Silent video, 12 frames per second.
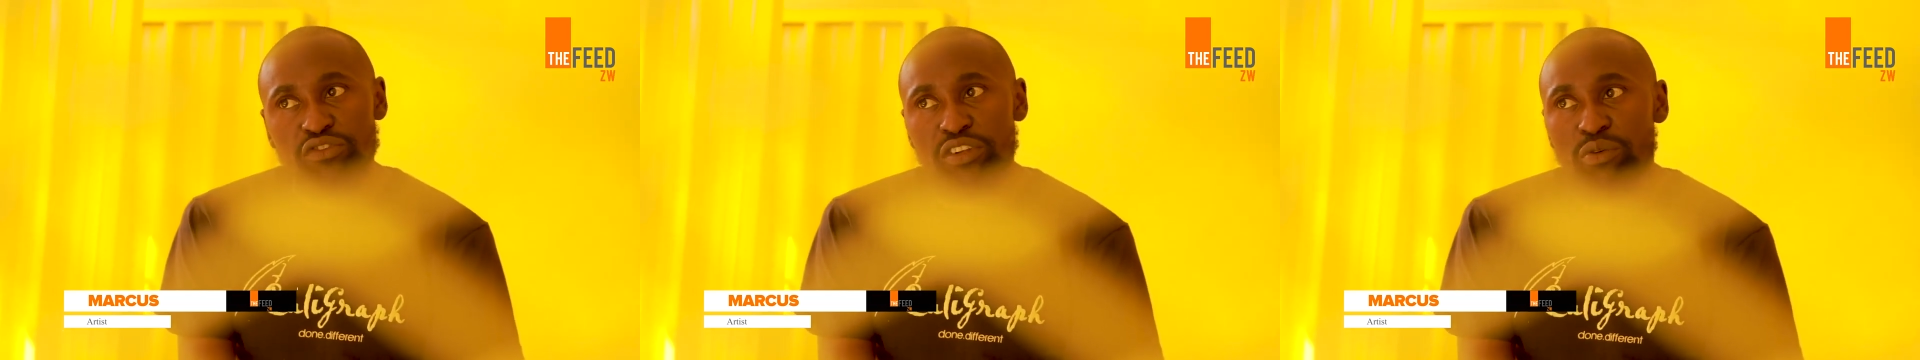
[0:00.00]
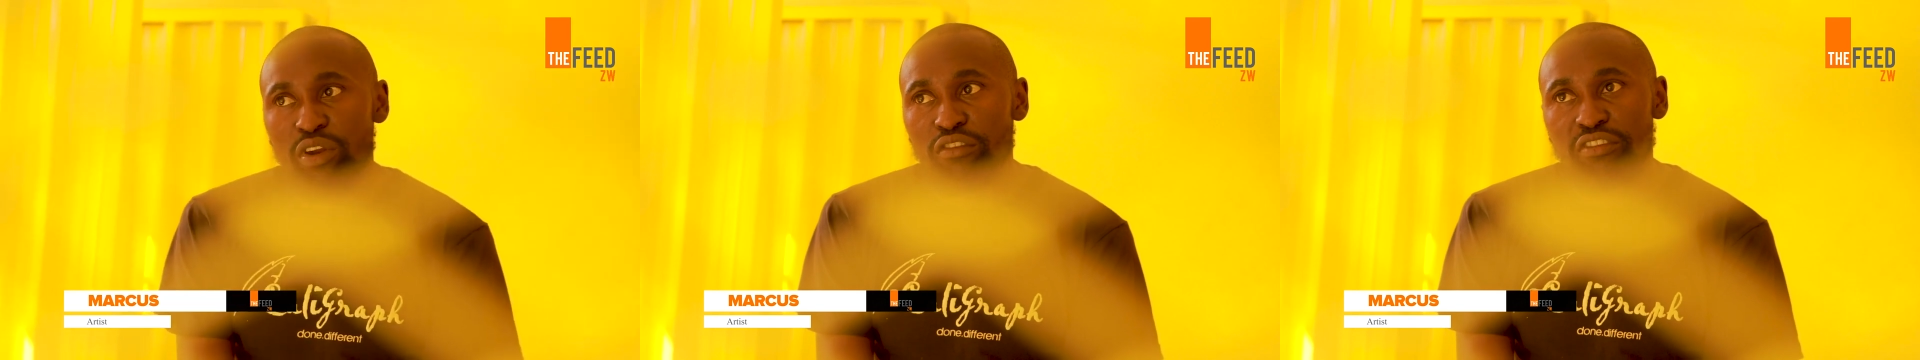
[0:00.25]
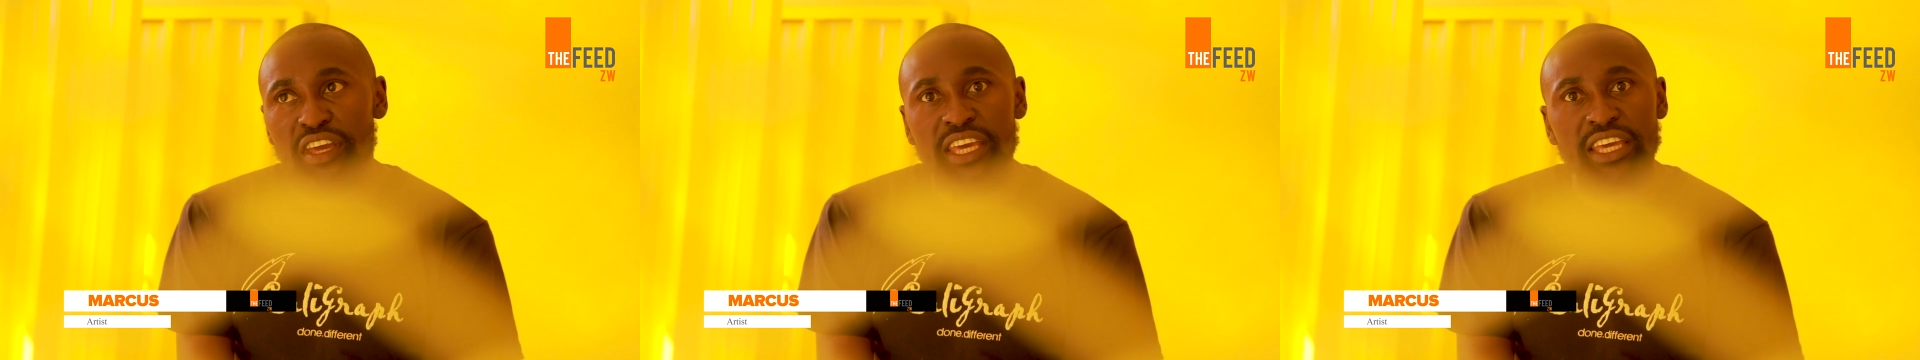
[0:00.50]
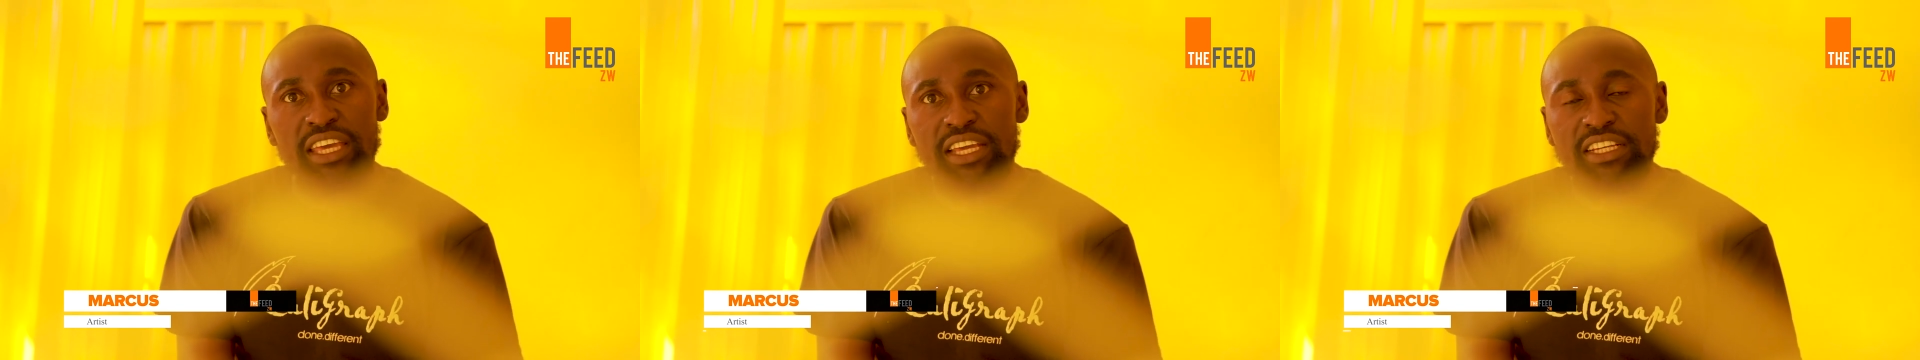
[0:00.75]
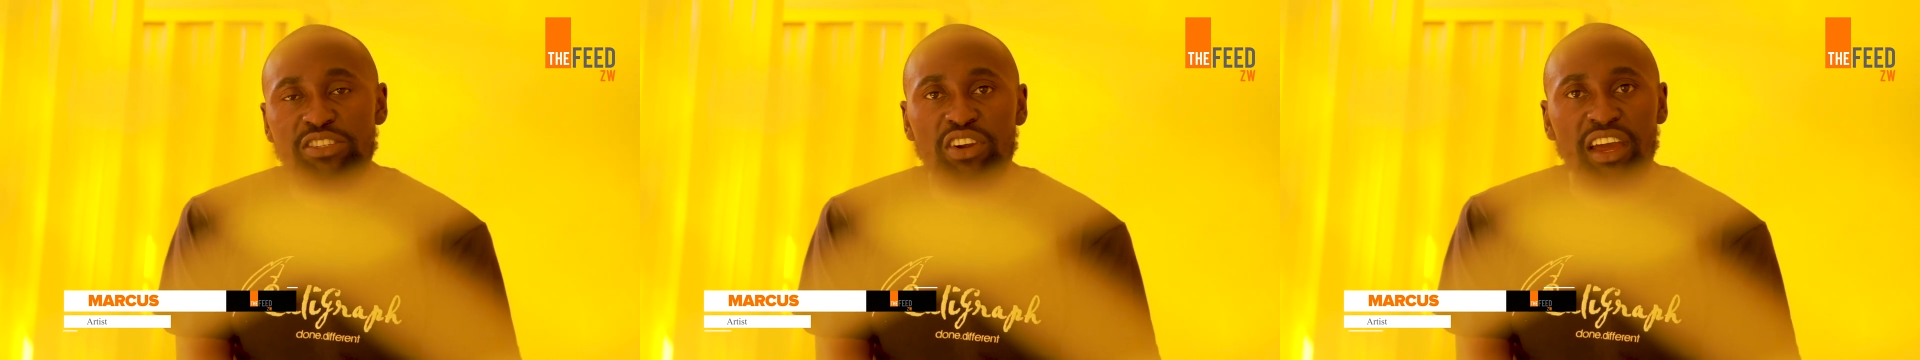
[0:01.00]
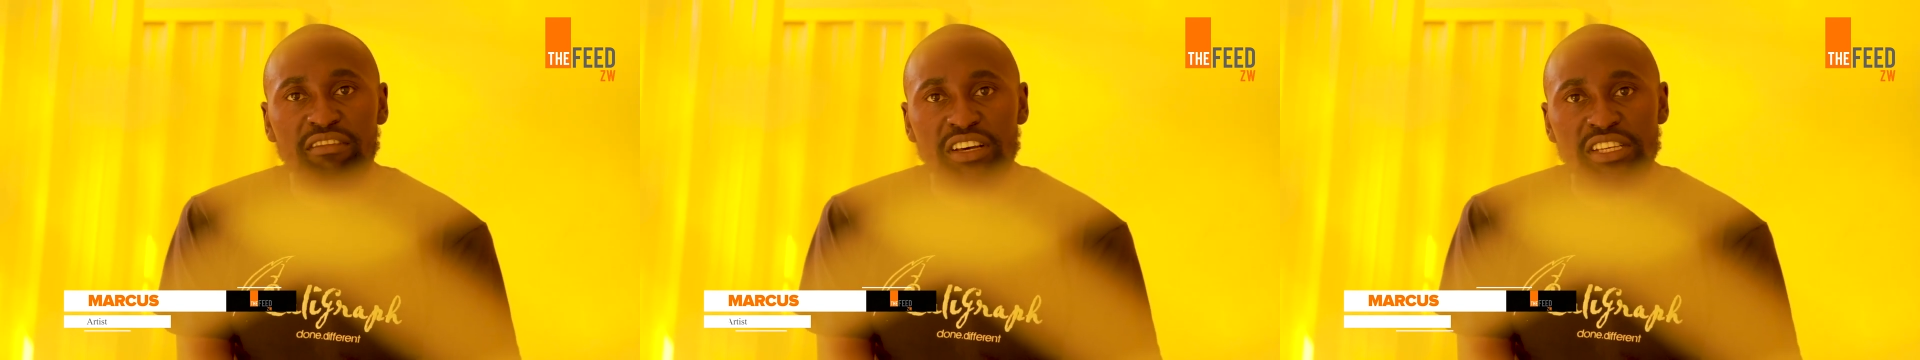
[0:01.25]
really one of the key
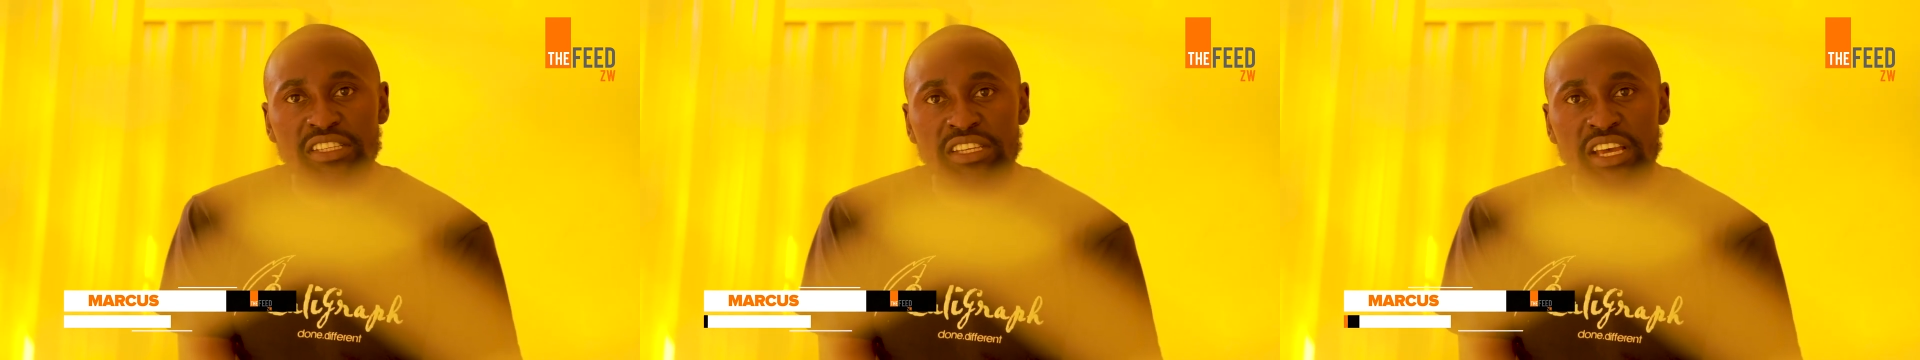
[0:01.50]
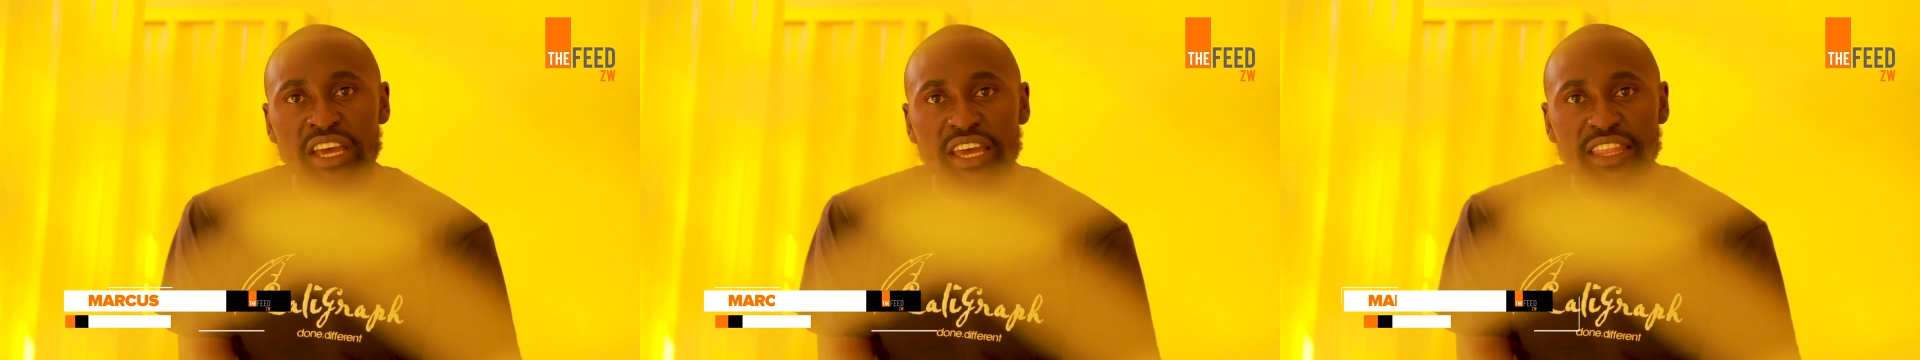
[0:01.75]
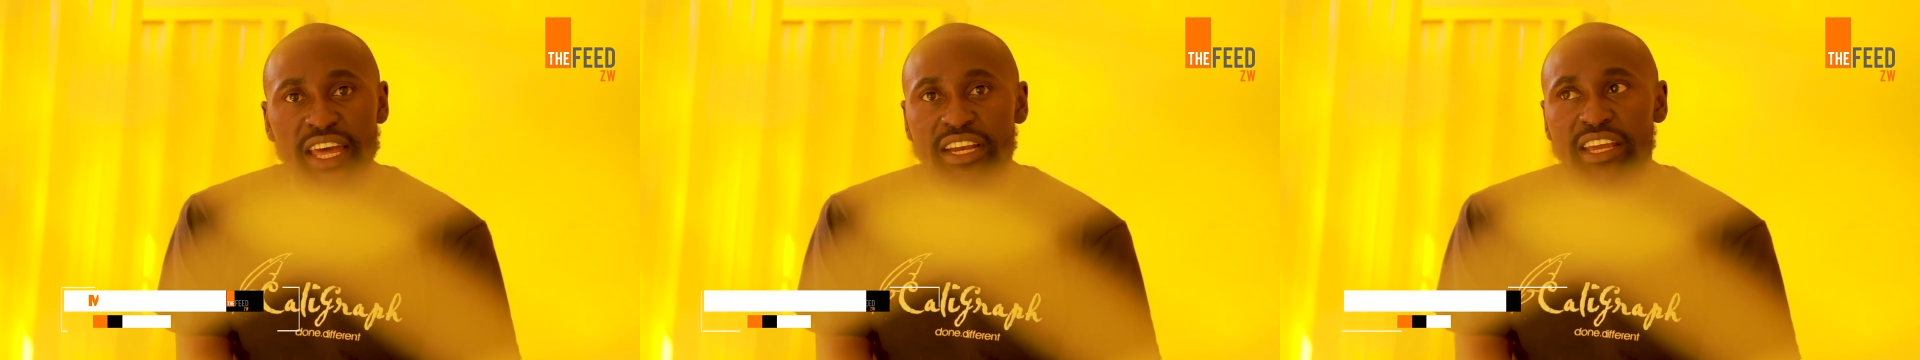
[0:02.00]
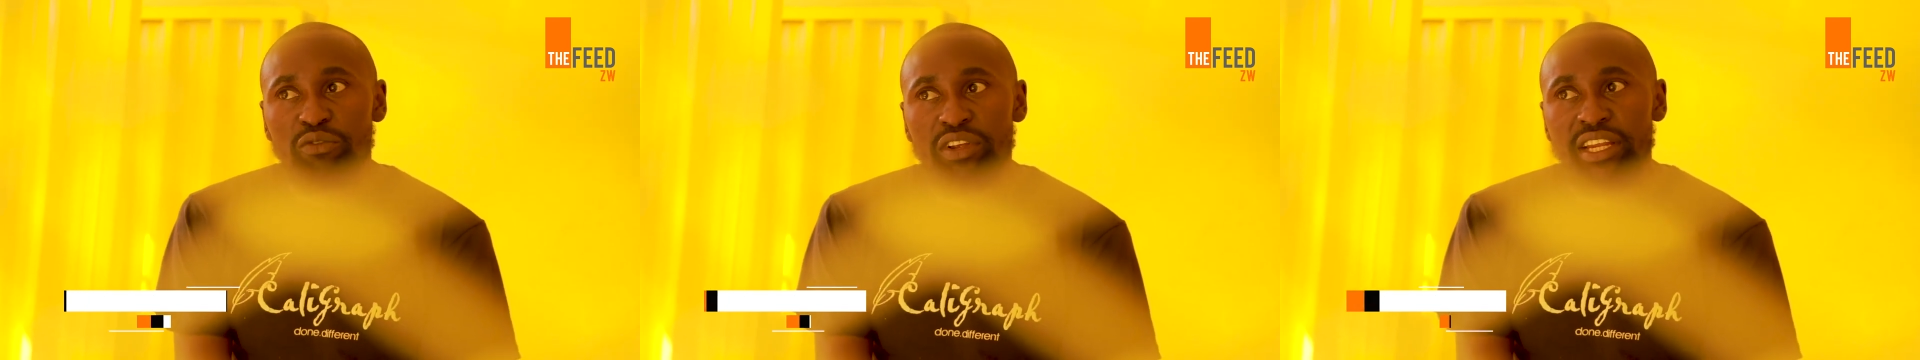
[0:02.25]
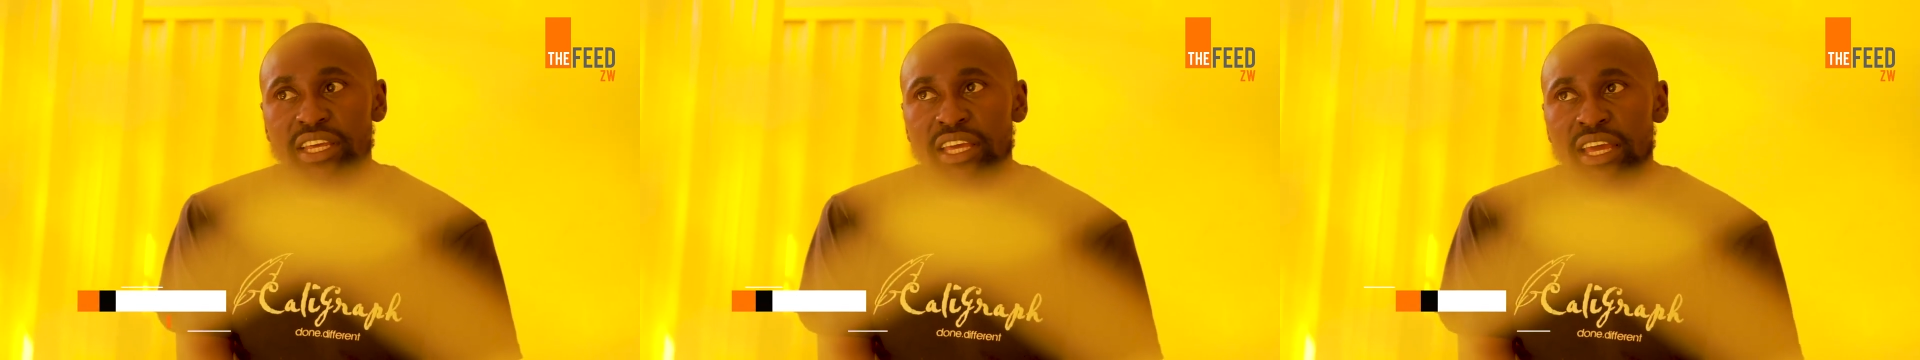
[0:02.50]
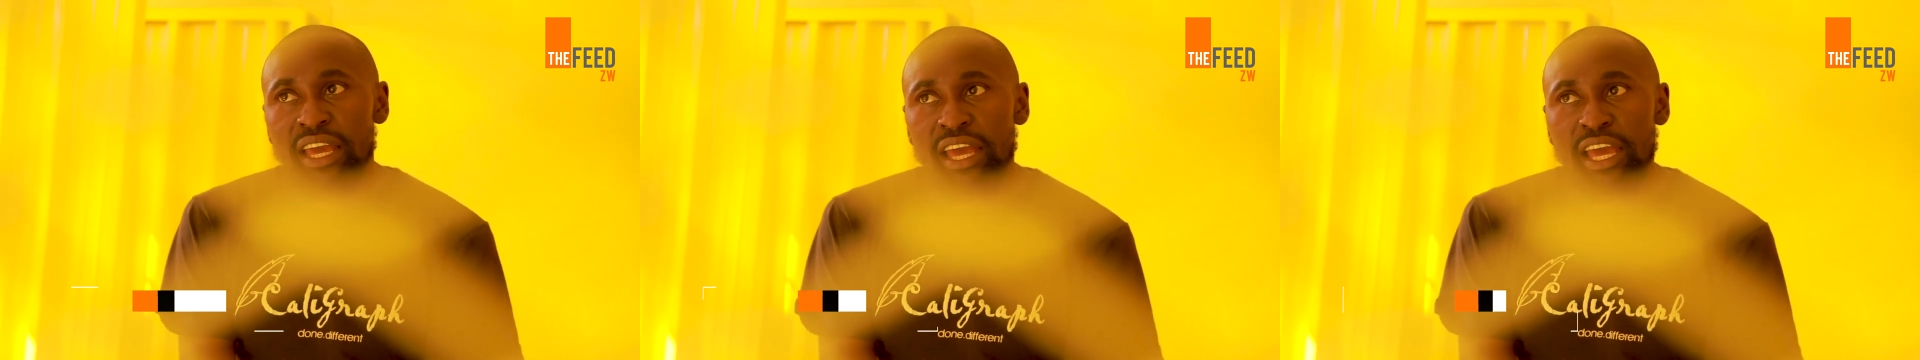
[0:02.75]
drivers that can
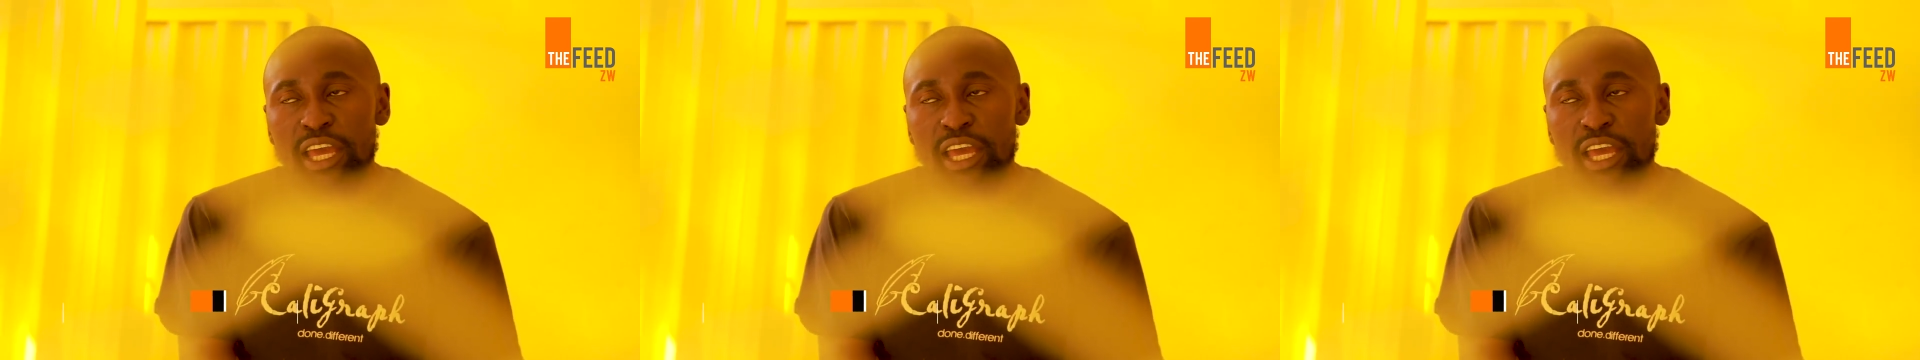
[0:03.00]
really,